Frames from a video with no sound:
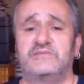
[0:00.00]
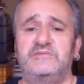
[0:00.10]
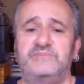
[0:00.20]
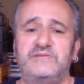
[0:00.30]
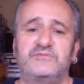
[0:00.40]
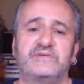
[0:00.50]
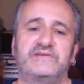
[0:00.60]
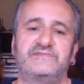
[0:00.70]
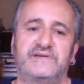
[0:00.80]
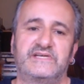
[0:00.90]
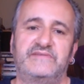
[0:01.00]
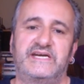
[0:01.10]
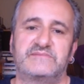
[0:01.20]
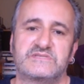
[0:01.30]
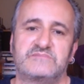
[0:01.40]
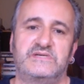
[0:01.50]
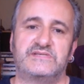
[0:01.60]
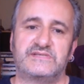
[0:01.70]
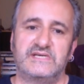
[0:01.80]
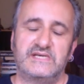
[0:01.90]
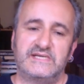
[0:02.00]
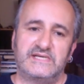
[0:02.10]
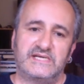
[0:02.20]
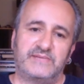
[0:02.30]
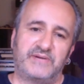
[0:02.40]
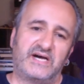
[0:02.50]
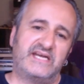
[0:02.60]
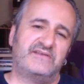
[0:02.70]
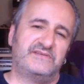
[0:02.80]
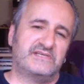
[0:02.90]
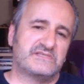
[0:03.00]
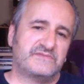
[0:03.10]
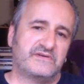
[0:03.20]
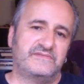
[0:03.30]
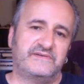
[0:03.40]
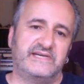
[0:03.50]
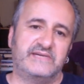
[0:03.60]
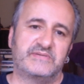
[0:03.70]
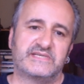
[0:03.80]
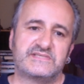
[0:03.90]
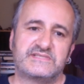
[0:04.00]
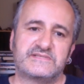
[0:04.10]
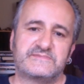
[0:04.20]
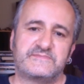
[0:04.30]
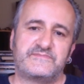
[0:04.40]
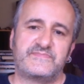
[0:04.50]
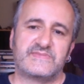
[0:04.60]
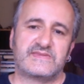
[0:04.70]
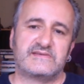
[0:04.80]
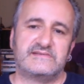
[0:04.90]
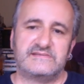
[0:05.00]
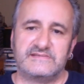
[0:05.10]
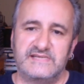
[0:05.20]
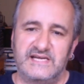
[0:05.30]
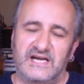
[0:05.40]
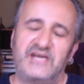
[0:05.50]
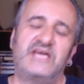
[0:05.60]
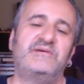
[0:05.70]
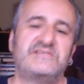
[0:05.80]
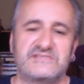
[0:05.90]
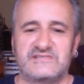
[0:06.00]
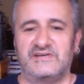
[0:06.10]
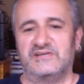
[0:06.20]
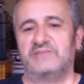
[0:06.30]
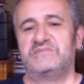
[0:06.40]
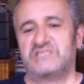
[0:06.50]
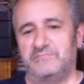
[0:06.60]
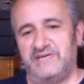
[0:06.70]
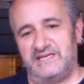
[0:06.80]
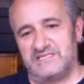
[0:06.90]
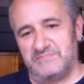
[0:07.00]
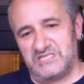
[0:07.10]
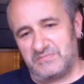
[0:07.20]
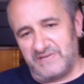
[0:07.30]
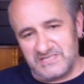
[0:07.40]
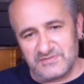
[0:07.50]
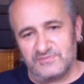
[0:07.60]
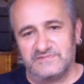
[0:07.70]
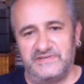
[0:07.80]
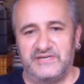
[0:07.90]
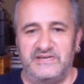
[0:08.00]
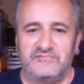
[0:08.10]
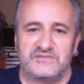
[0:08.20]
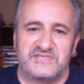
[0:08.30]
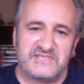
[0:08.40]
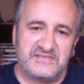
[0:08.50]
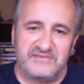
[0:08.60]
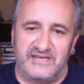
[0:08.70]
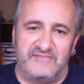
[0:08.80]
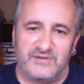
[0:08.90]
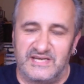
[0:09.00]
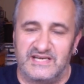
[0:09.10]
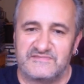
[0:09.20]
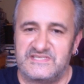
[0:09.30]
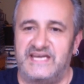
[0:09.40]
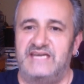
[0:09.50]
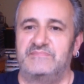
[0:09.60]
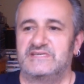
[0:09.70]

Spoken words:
I mean, people make fun of Adam Smith, but I don't think it's very fair because I know he's kind of like Mr. Bean. He's a Mr. Bean sort of figure, and everyone says, "Oh, you know, everyone laughs at him."